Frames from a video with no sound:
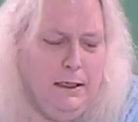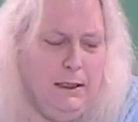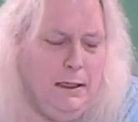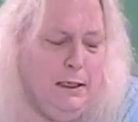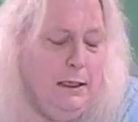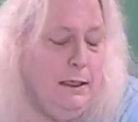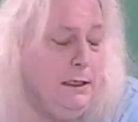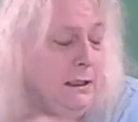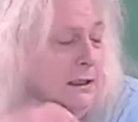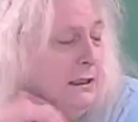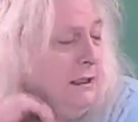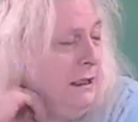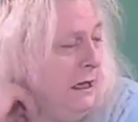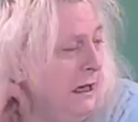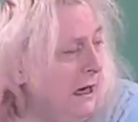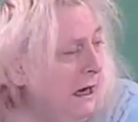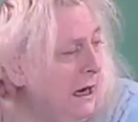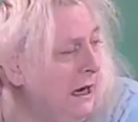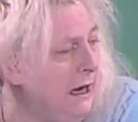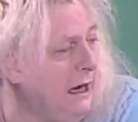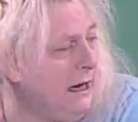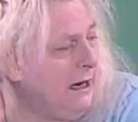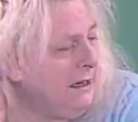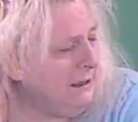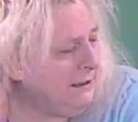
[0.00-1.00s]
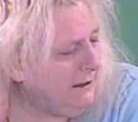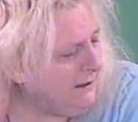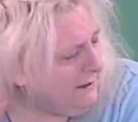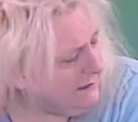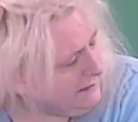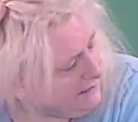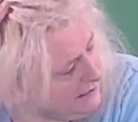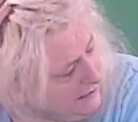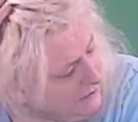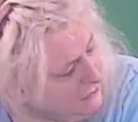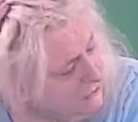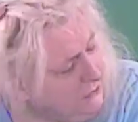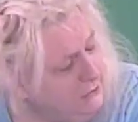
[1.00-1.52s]
Yeah, I think
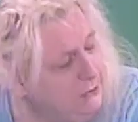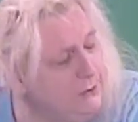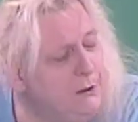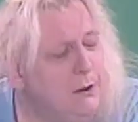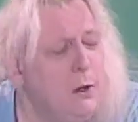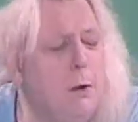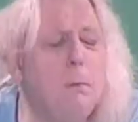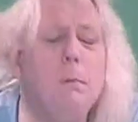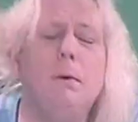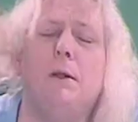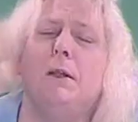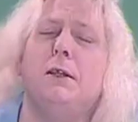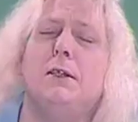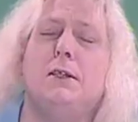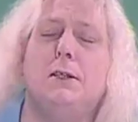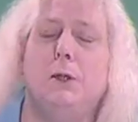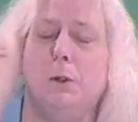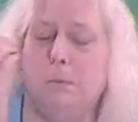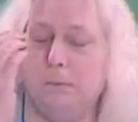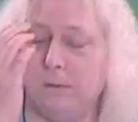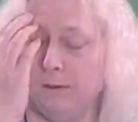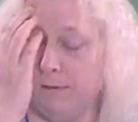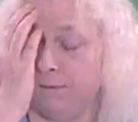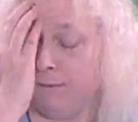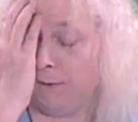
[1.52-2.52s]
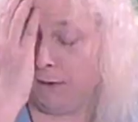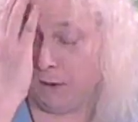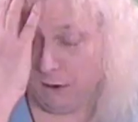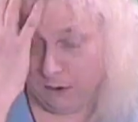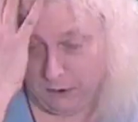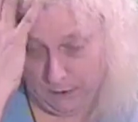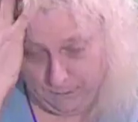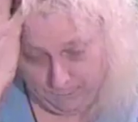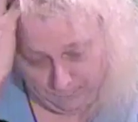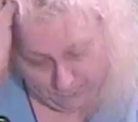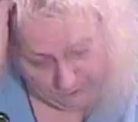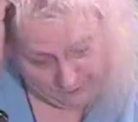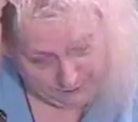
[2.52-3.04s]
they do. Gilbert is still
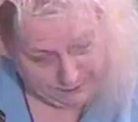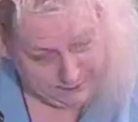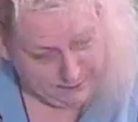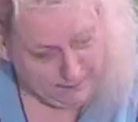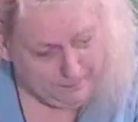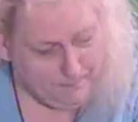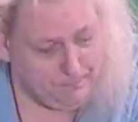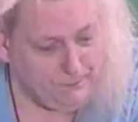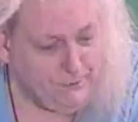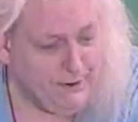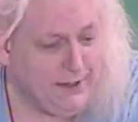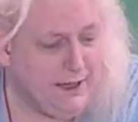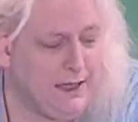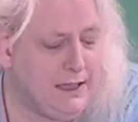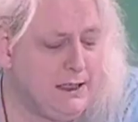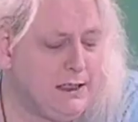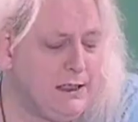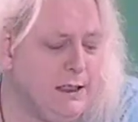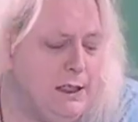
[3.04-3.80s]
preferred for some things,